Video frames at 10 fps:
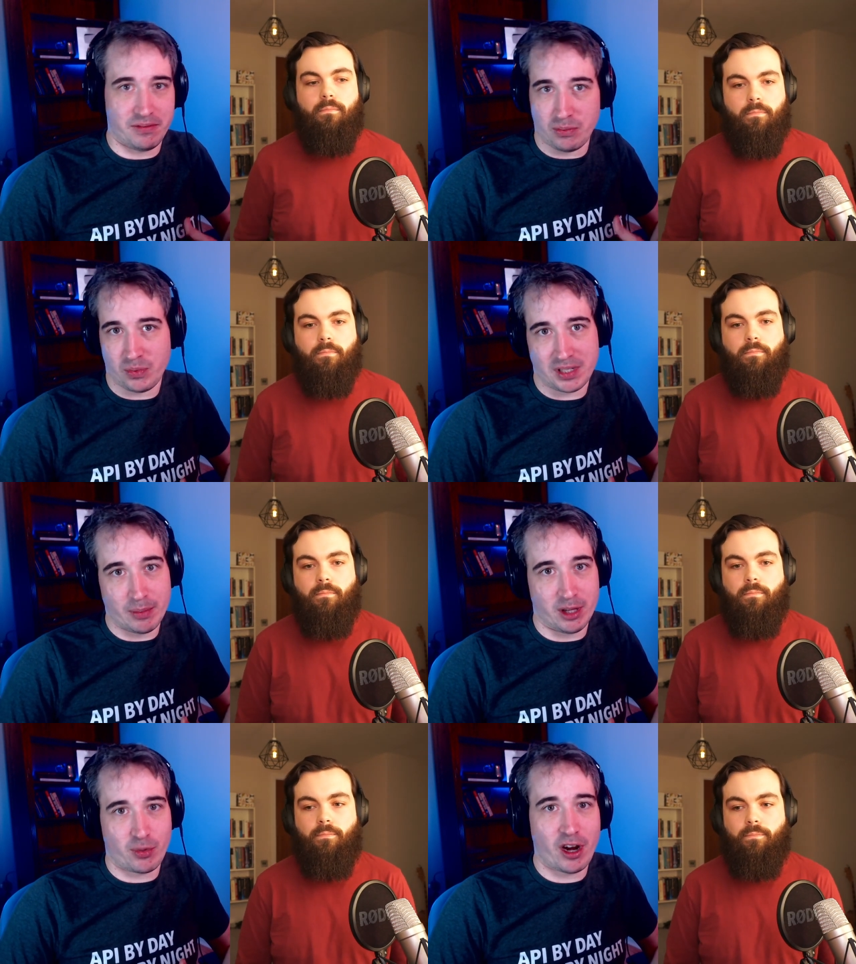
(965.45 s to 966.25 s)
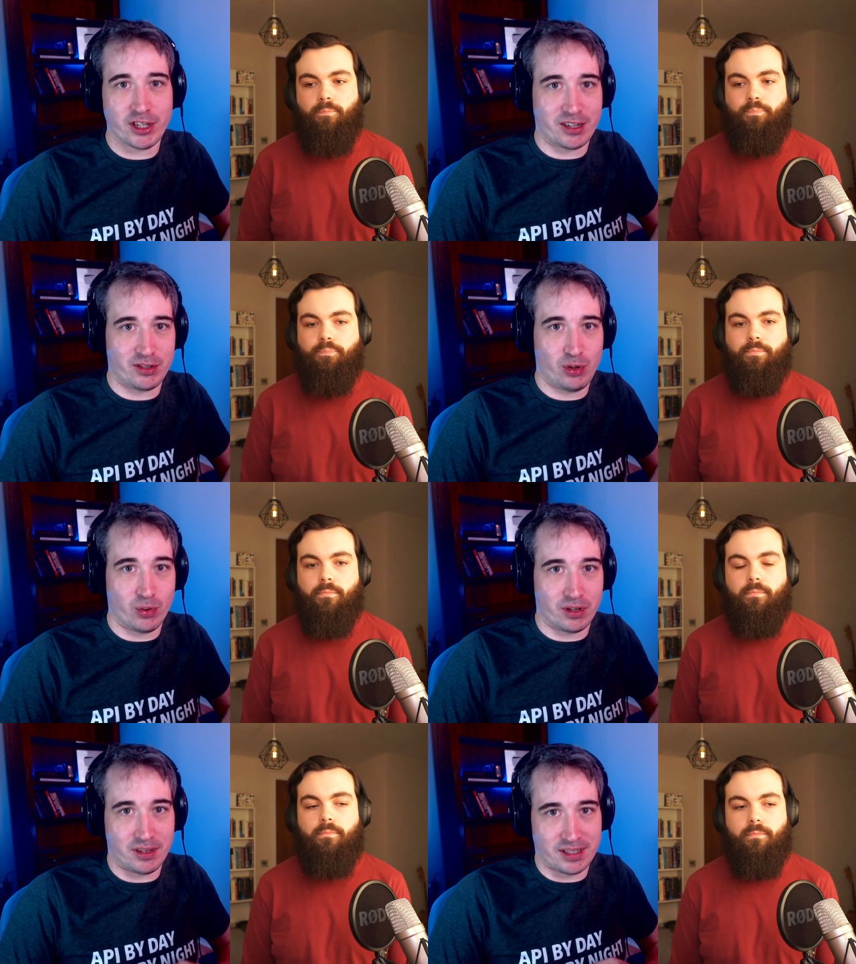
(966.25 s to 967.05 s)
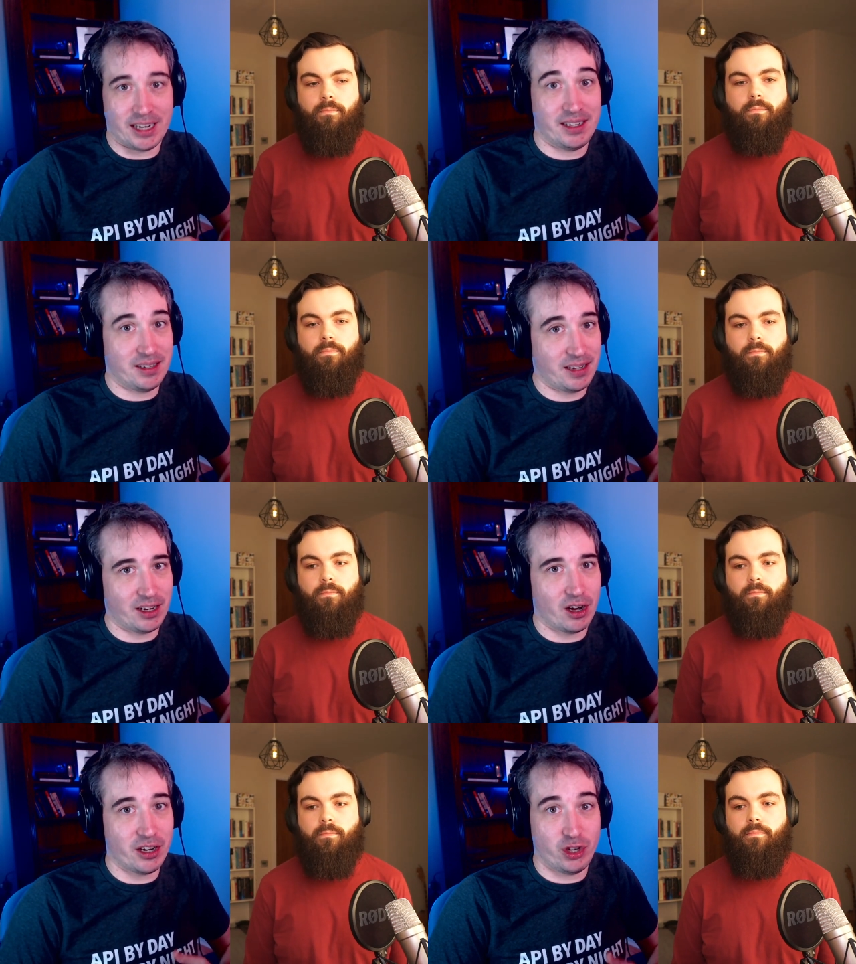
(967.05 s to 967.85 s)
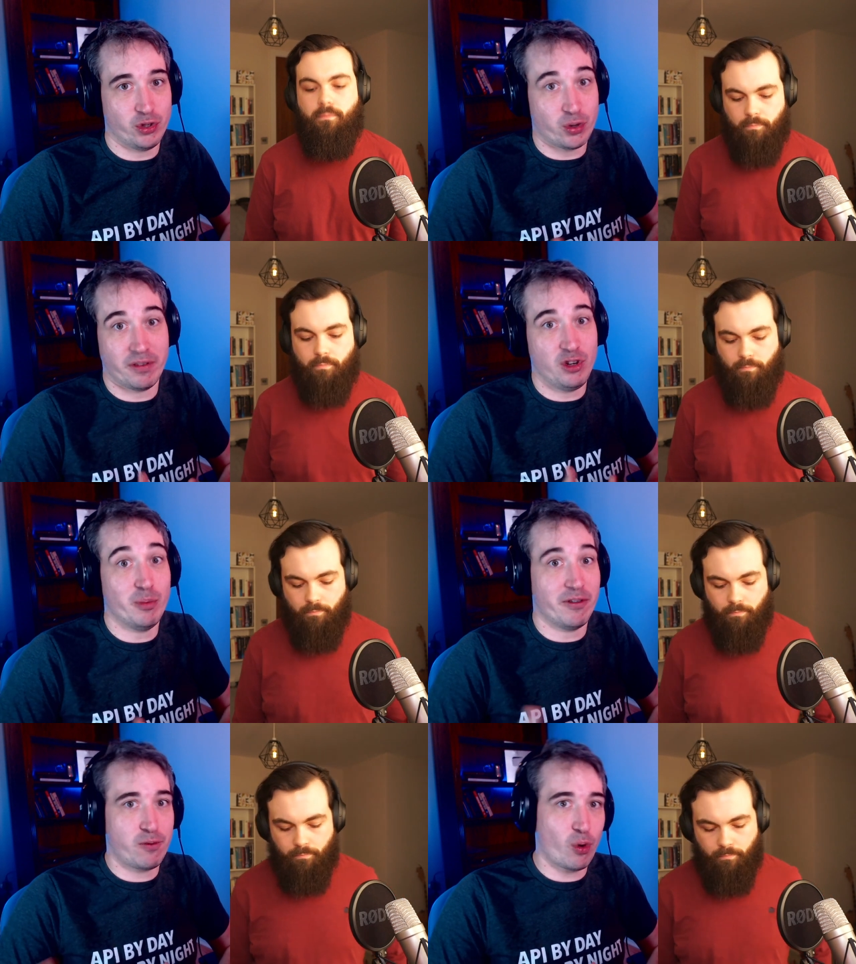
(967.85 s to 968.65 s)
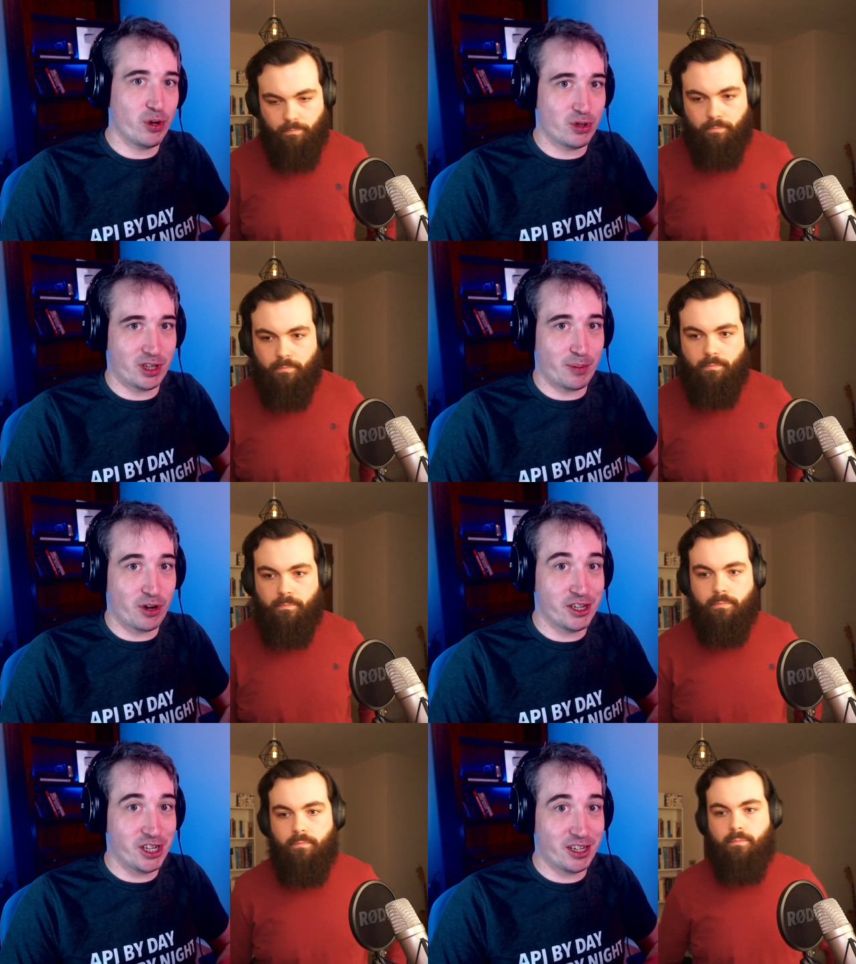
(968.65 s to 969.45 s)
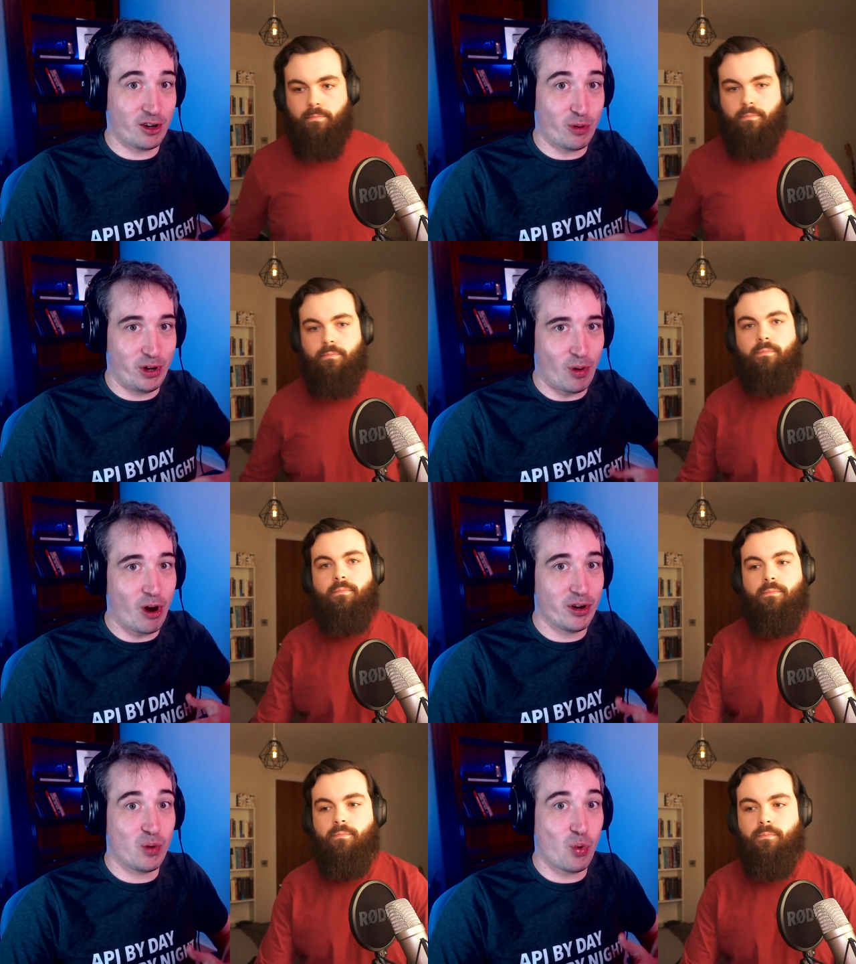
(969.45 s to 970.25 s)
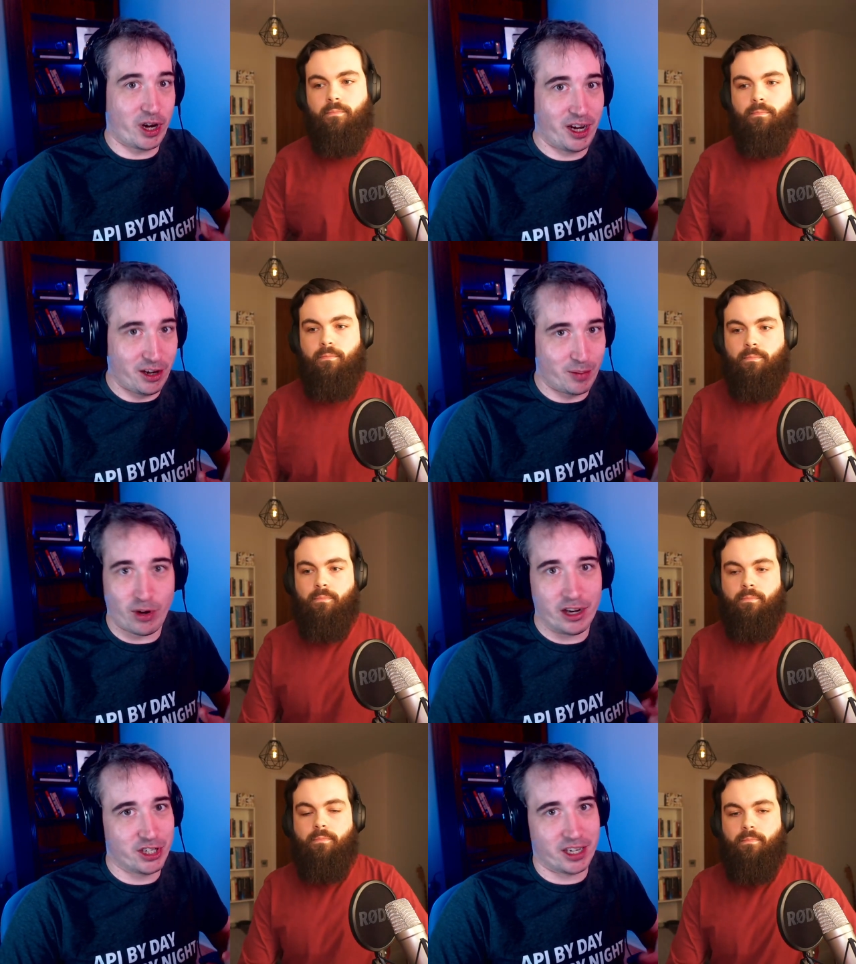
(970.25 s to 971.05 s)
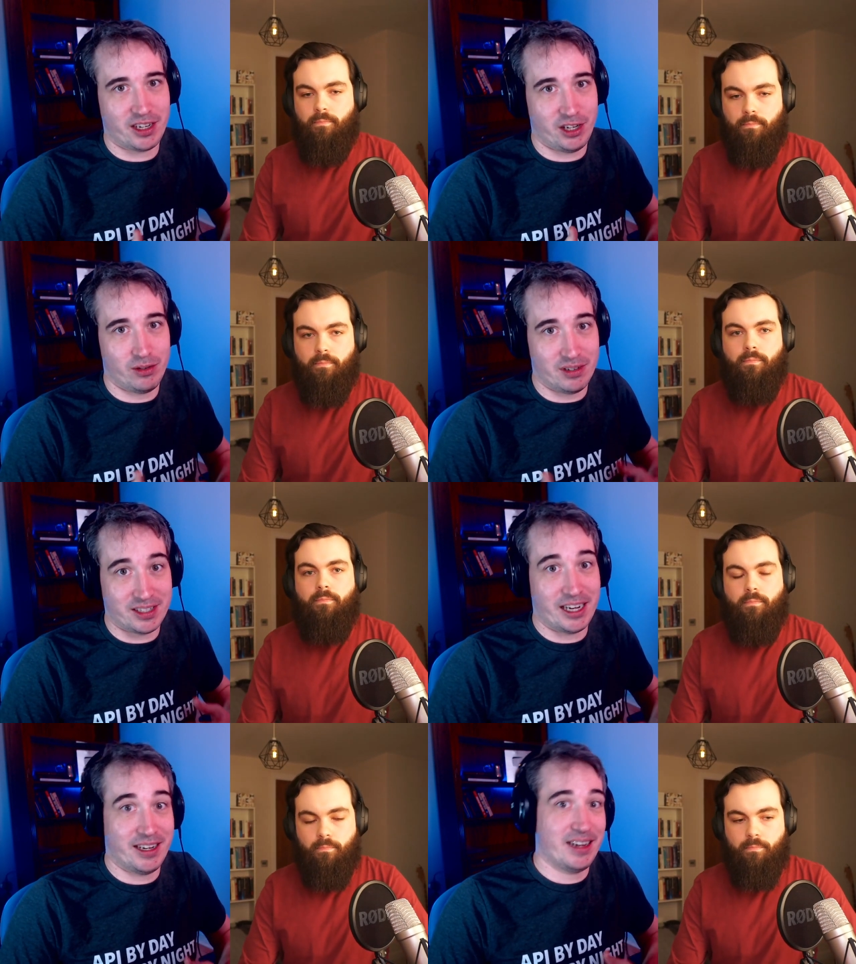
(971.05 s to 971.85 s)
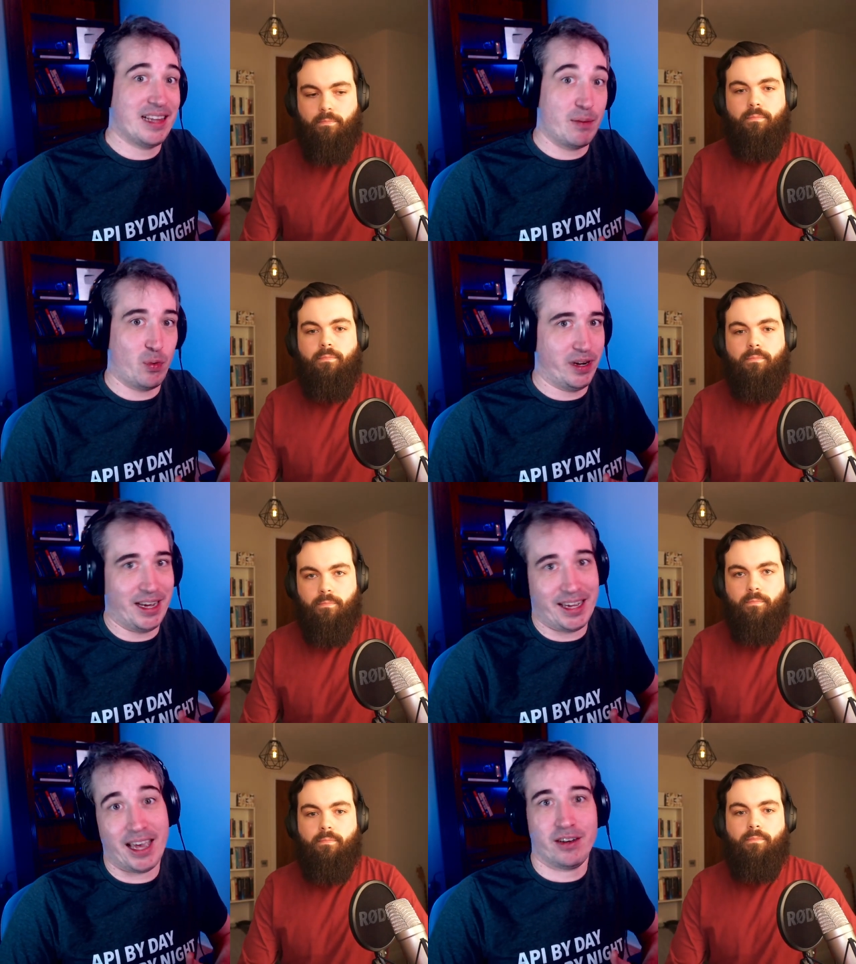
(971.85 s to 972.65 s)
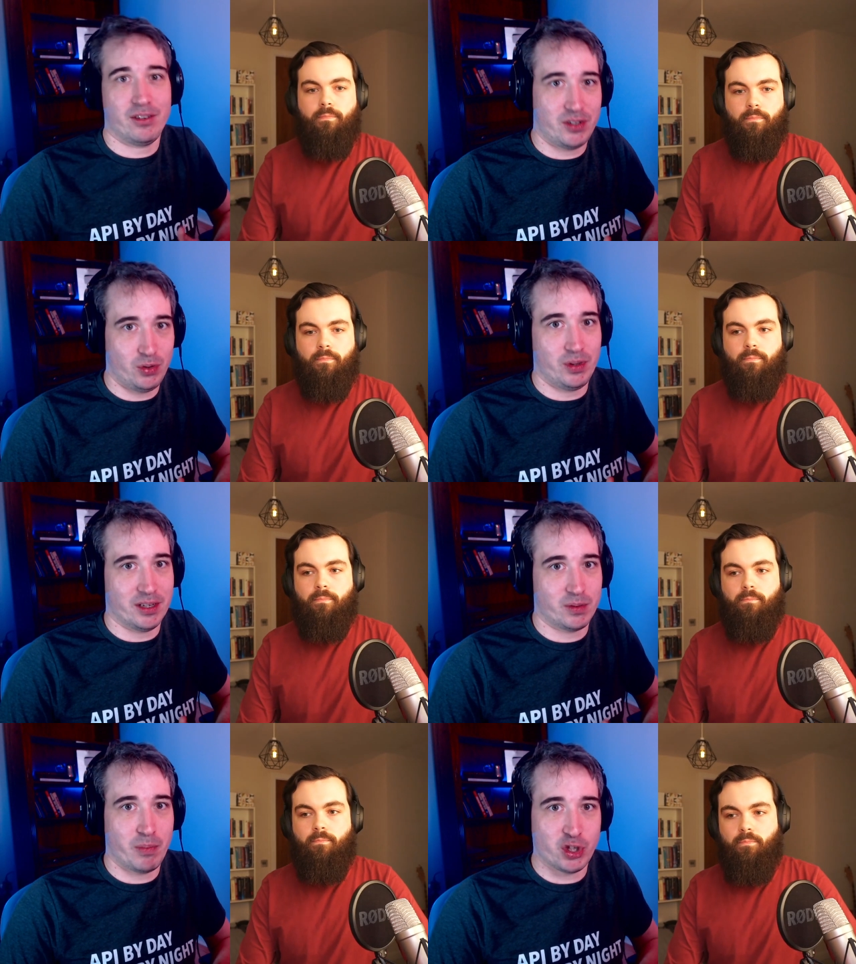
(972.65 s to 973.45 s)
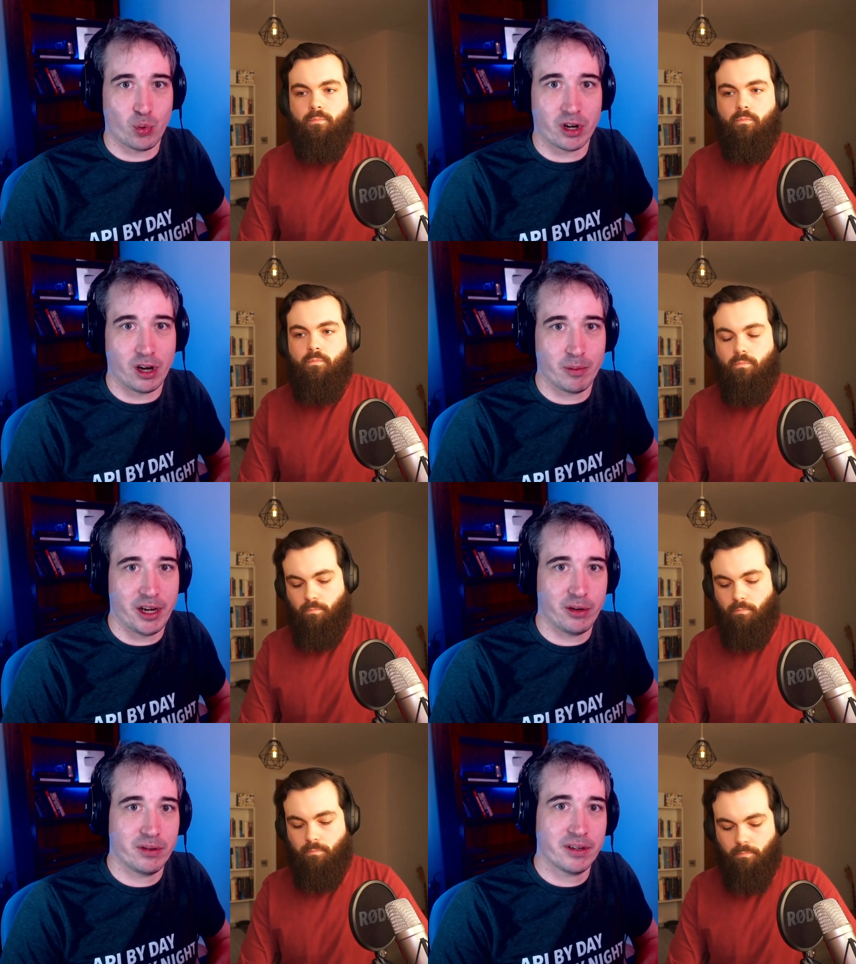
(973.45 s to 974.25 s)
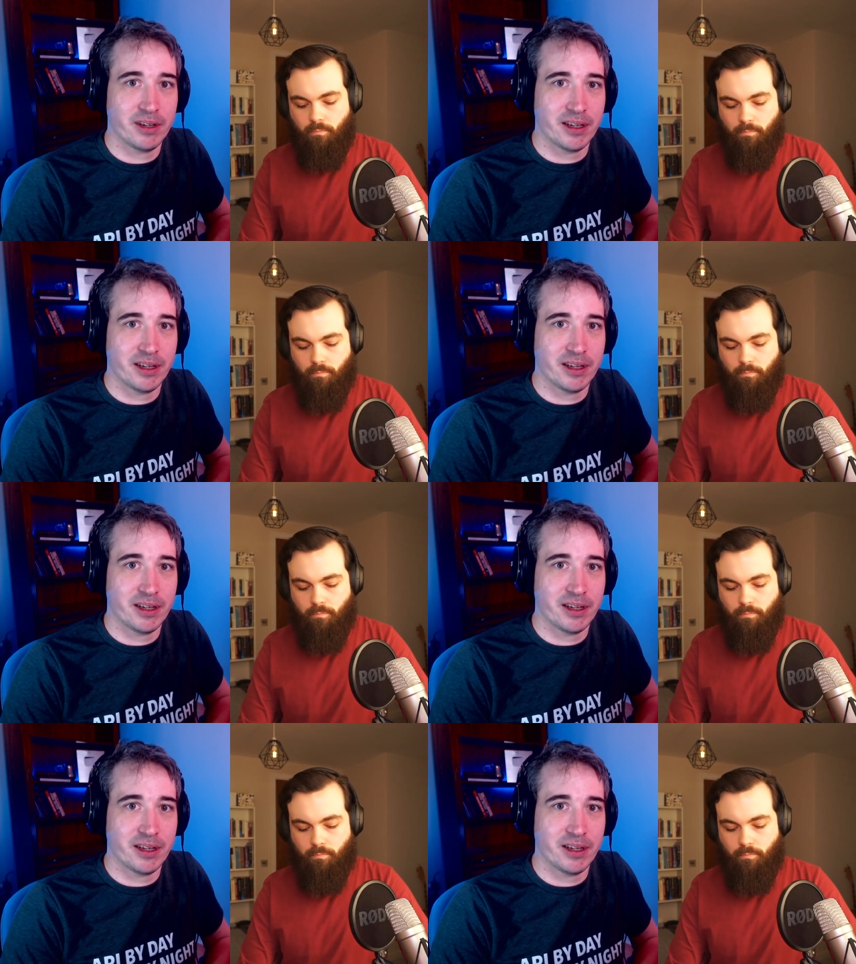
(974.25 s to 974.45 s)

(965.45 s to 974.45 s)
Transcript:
Speaker 1: some of the projects you were deciding to take on and you sort of knew before you took the project or were you already working on the project and you decided at that point i can't do this much work on my own